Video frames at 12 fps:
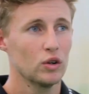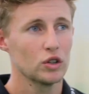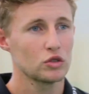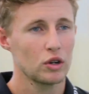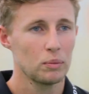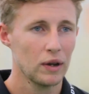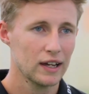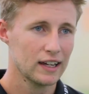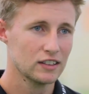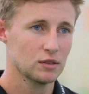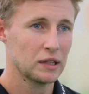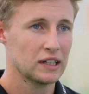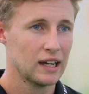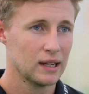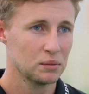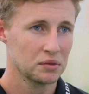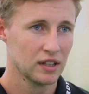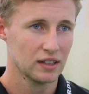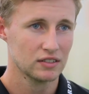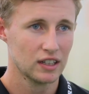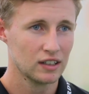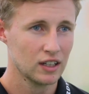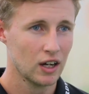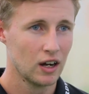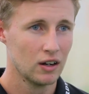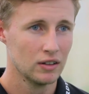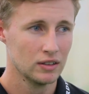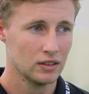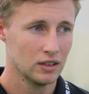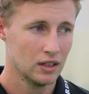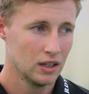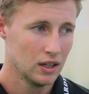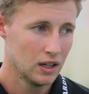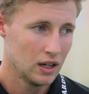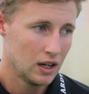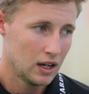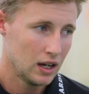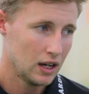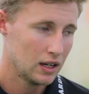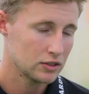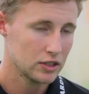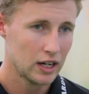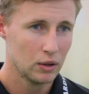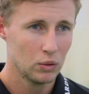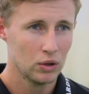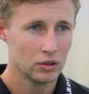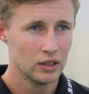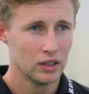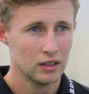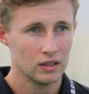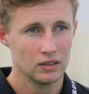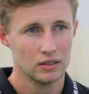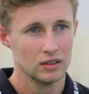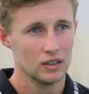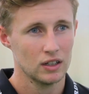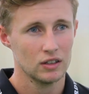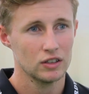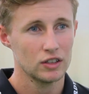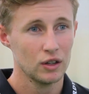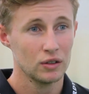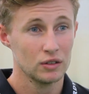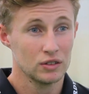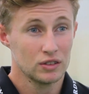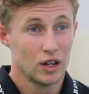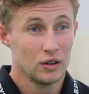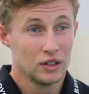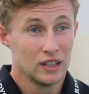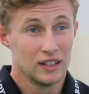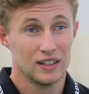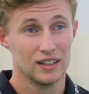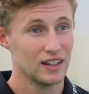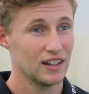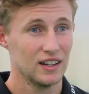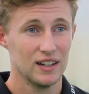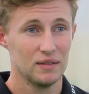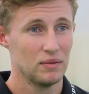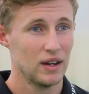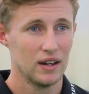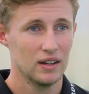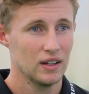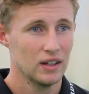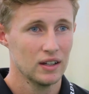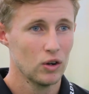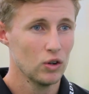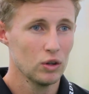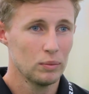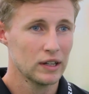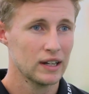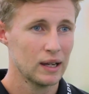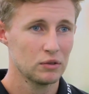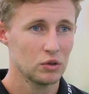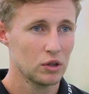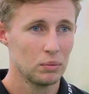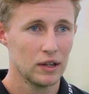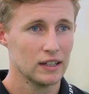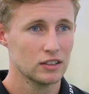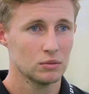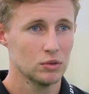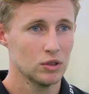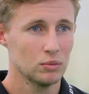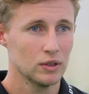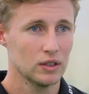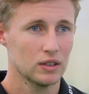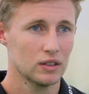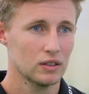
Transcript: always want to play against the big names like Sangakkara and uh, Jayawardene, you know, you Dhoni, um, all the big names. You want to play against them all, but